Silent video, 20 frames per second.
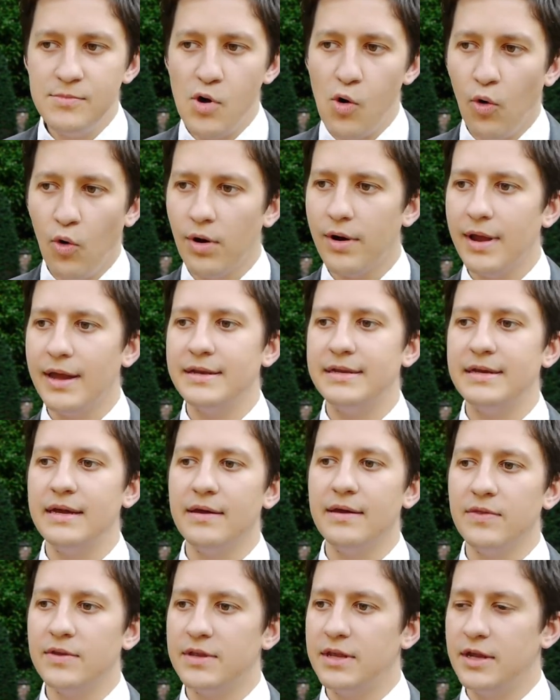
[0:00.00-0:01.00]

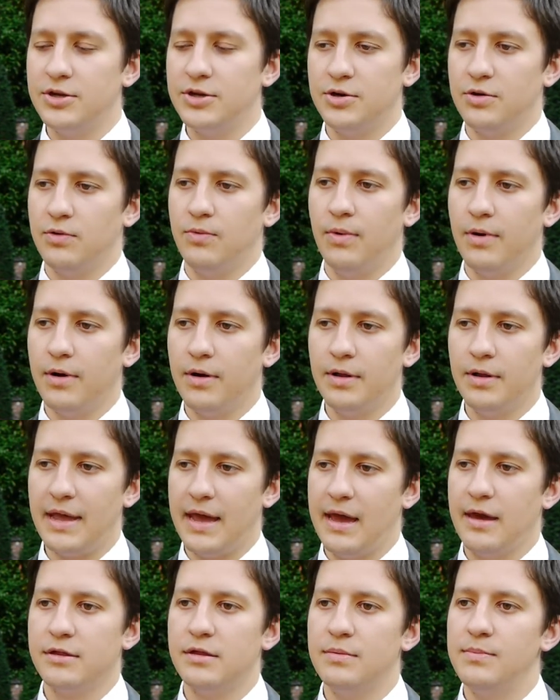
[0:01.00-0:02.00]
Orienting in the digital world
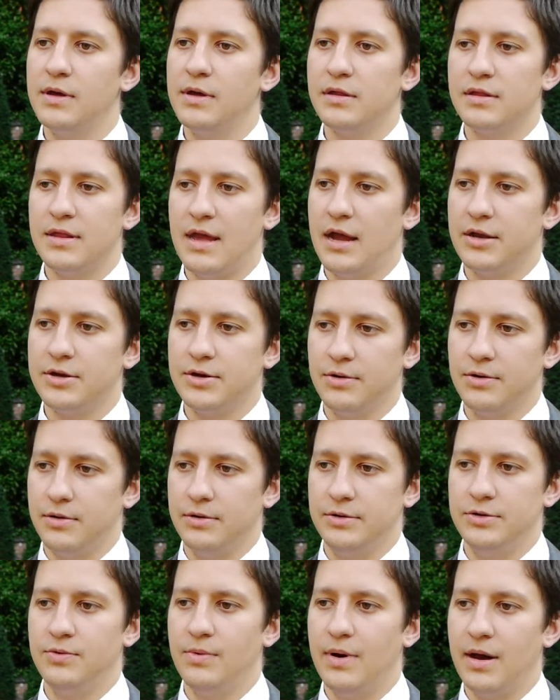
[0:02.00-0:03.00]
has to be as
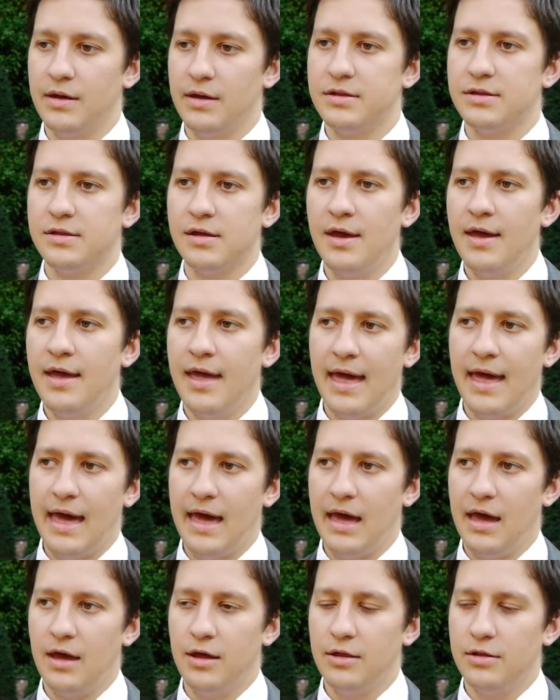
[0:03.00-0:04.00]
natural to us
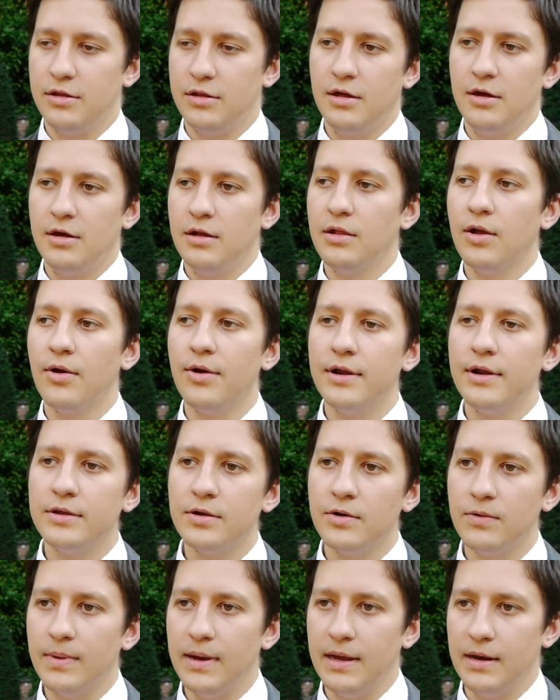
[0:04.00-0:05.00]
as learning
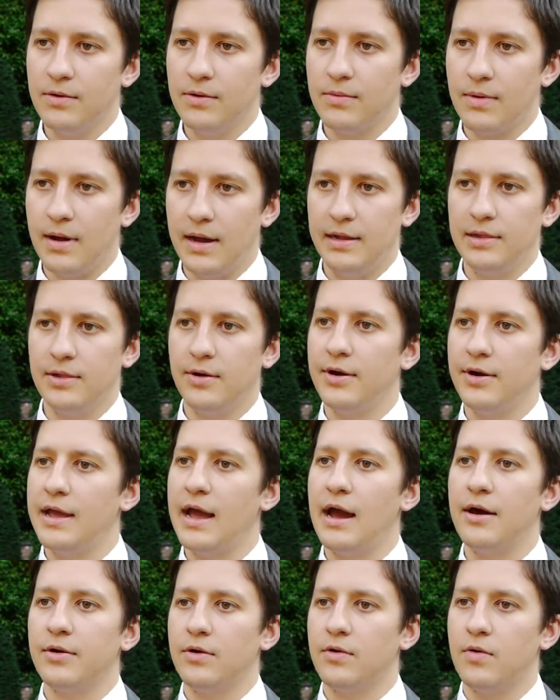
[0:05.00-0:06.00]
to read and write, learning
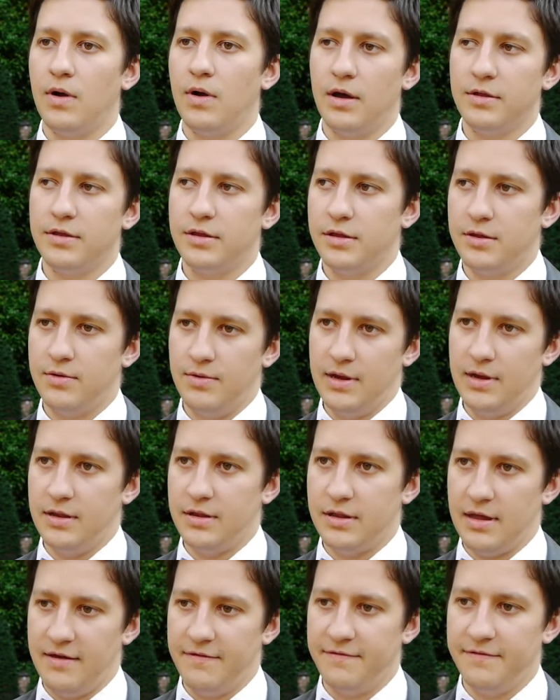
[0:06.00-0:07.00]
how to cross the street
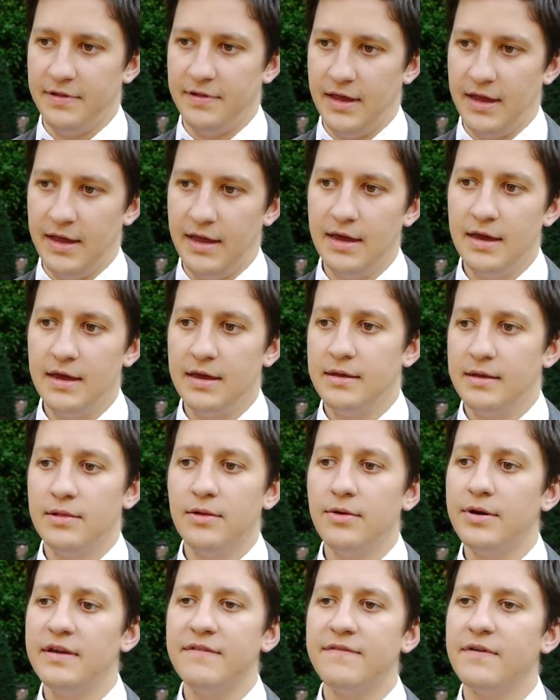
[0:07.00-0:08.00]
safely,
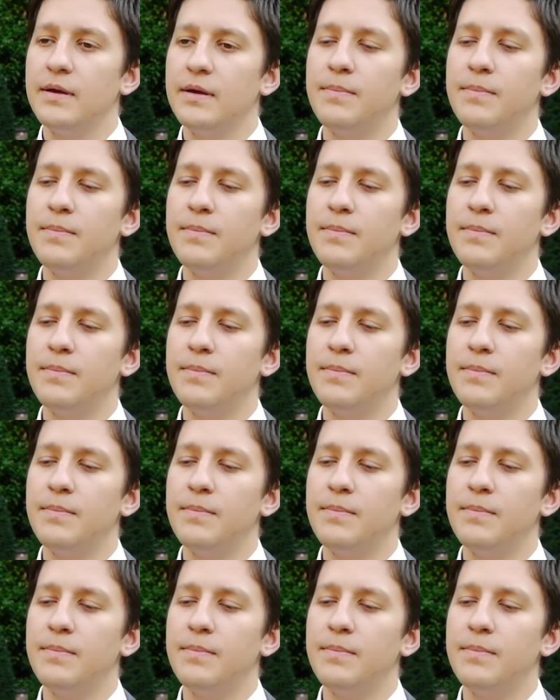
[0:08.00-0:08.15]
learning very